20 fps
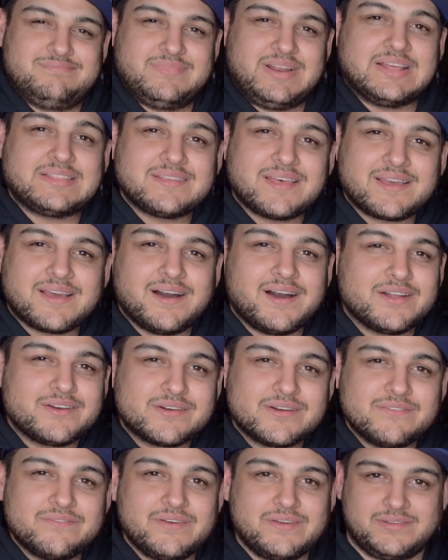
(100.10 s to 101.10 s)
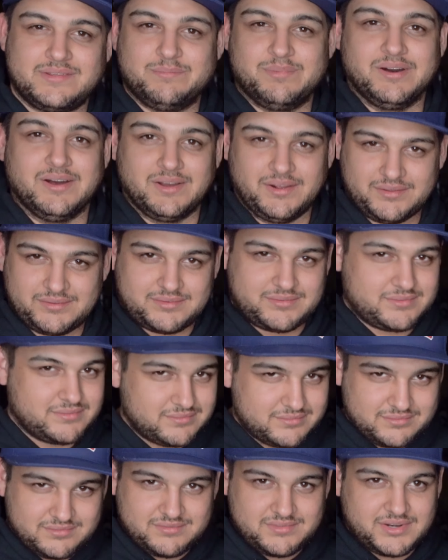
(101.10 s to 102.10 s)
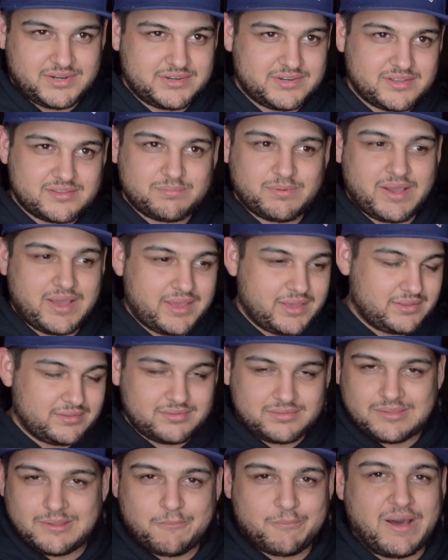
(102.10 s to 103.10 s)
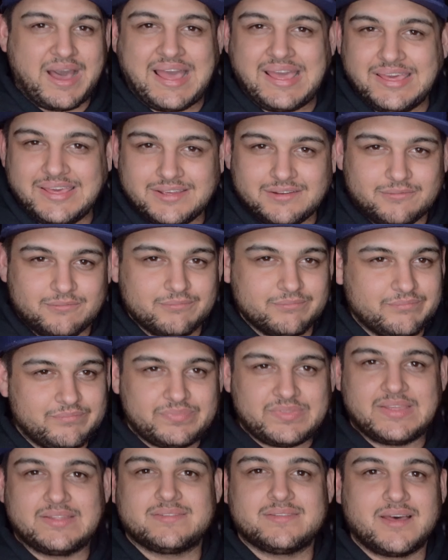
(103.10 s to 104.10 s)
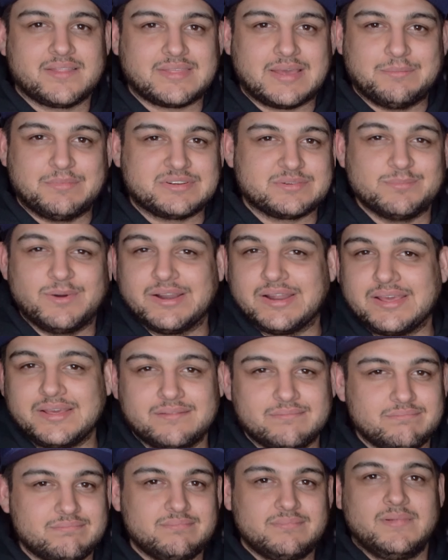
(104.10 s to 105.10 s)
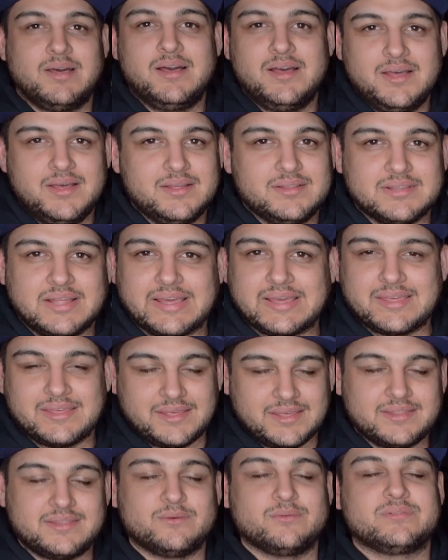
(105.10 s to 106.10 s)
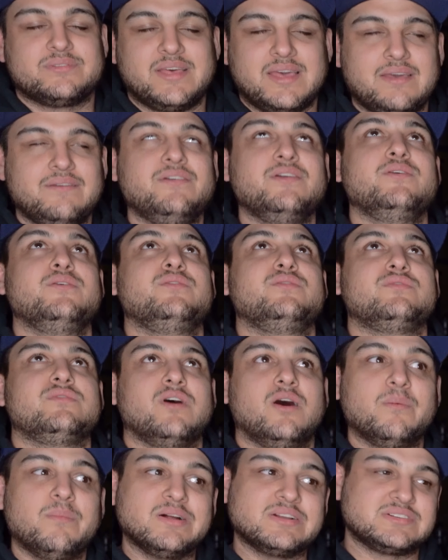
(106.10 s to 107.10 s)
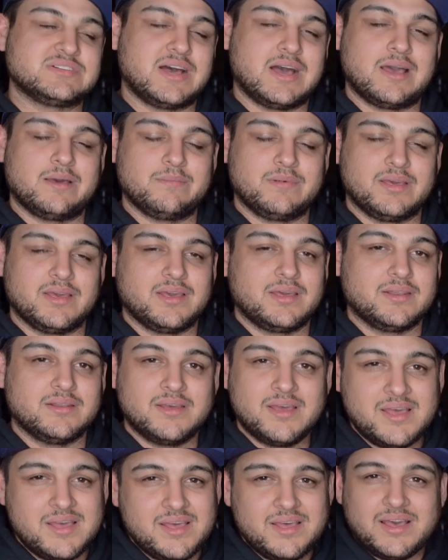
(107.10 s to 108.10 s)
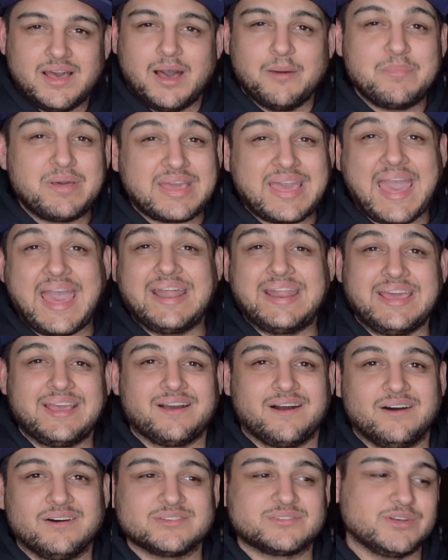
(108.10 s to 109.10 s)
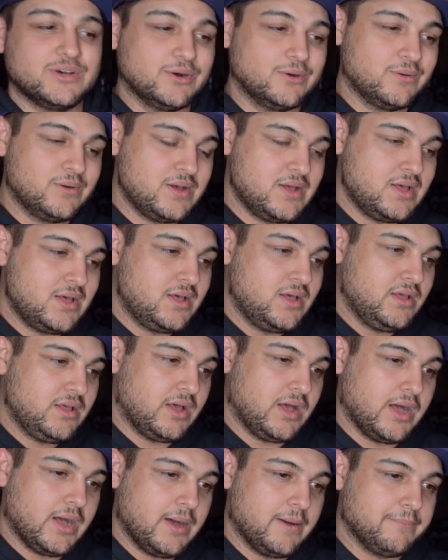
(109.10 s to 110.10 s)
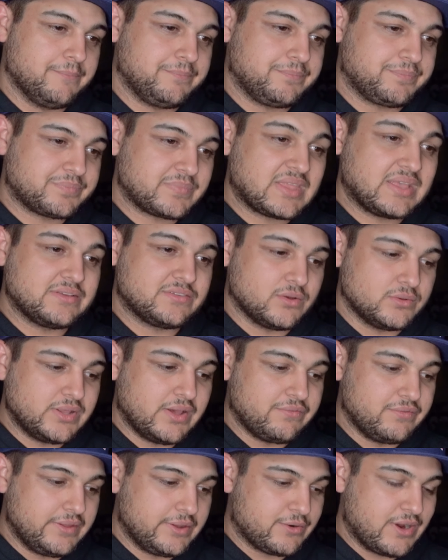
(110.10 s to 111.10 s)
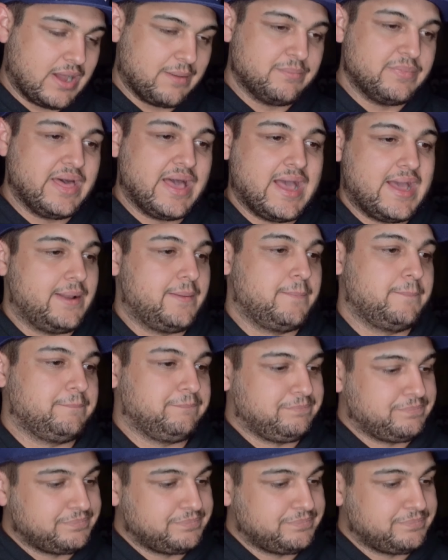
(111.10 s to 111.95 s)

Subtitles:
it's like $150. Just buy it. It's not that much money. Like, it'll save you so much time and a big headache also. So definitely grab that.